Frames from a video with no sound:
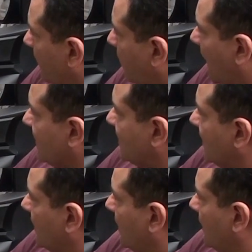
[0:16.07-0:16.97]

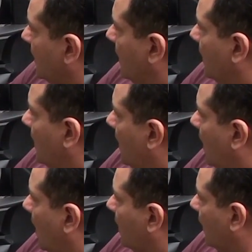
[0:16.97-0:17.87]
plastic
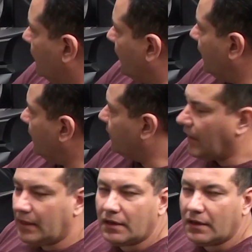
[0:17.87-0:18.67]
cover here that